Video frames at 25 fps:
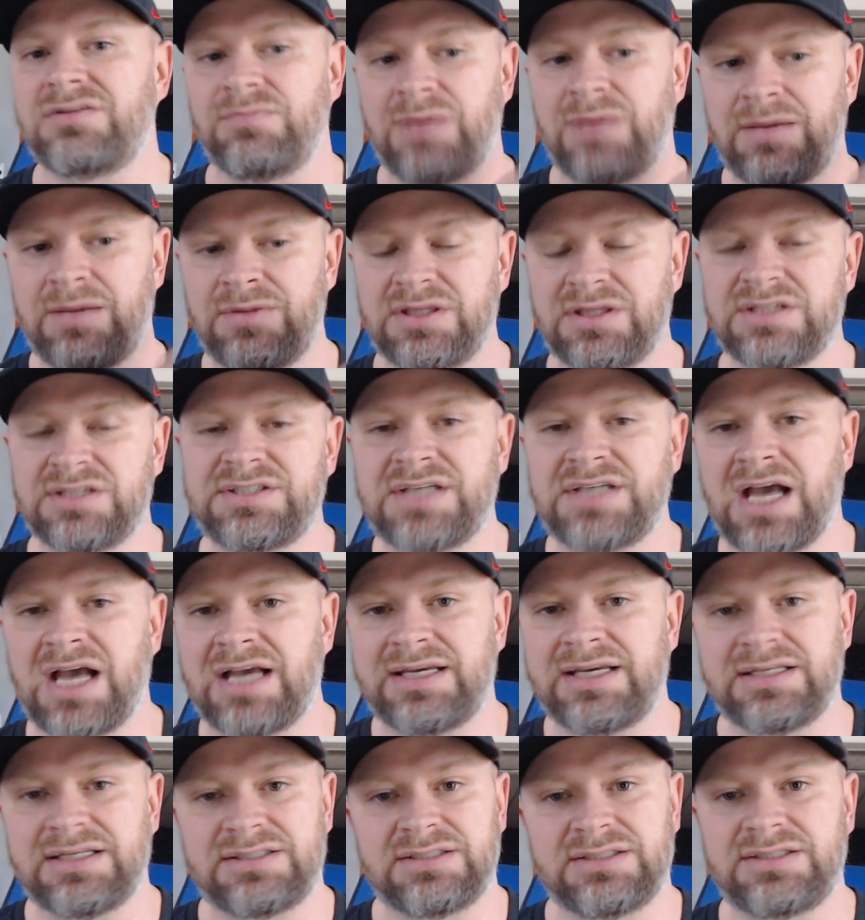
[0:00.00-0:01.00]
Maybe this guy
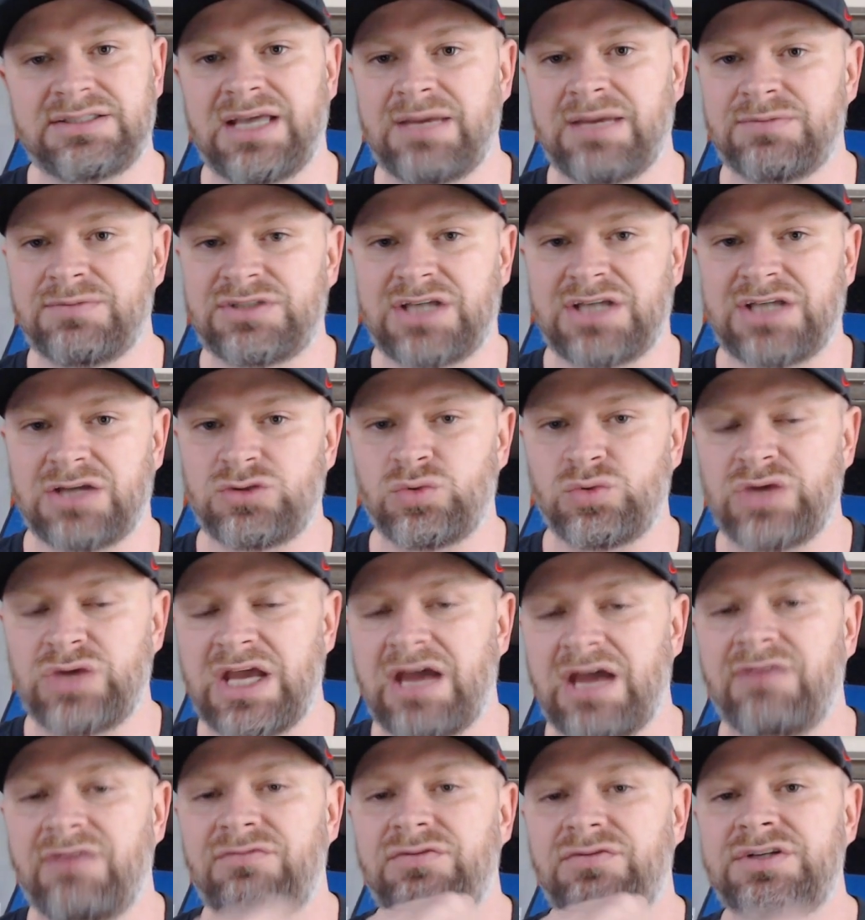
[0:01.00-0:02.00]
gets his game scheduled
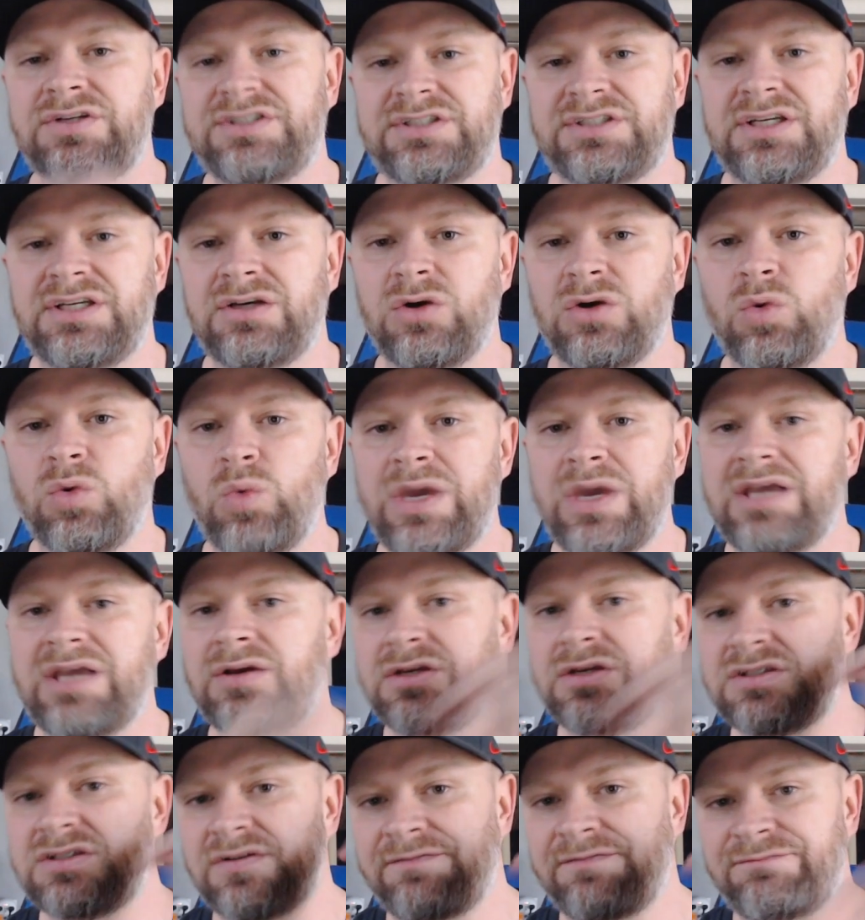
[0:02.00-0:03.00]
every single week.
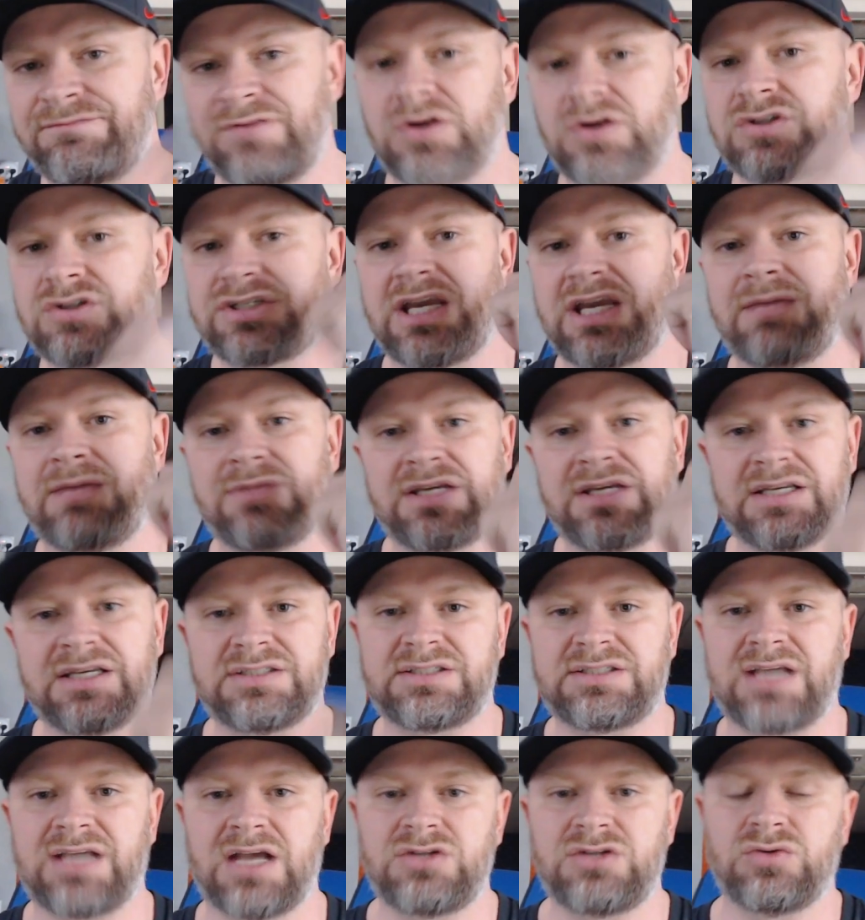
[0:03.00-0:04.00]
He's the first game that gets
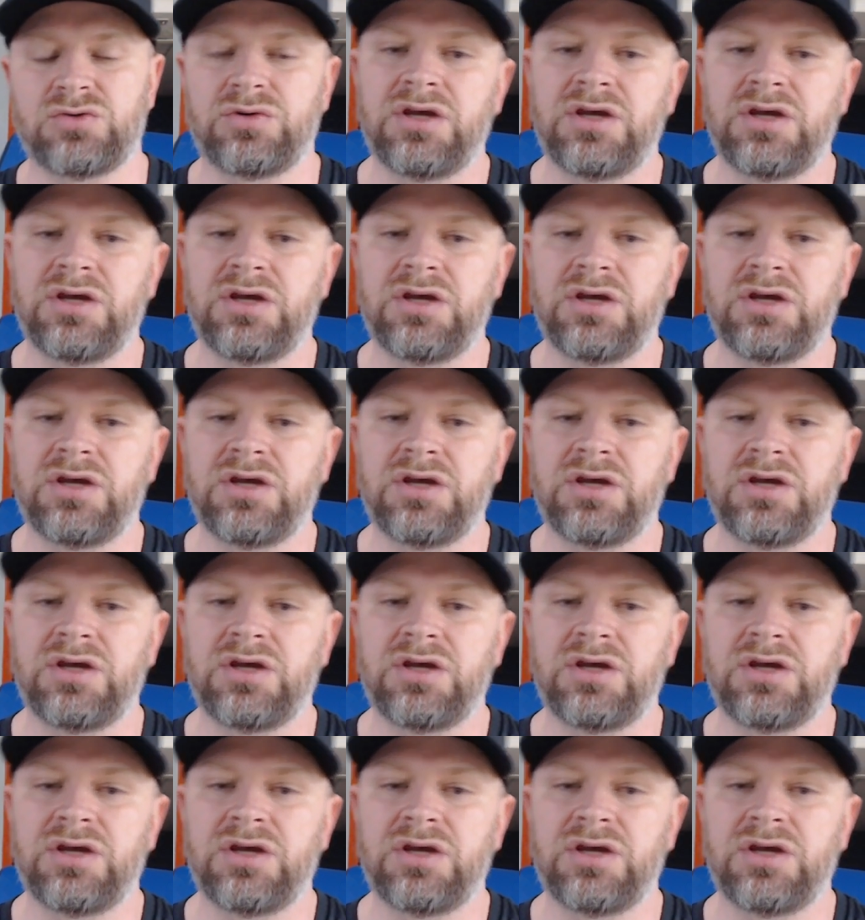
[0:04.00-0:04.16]
scheduled.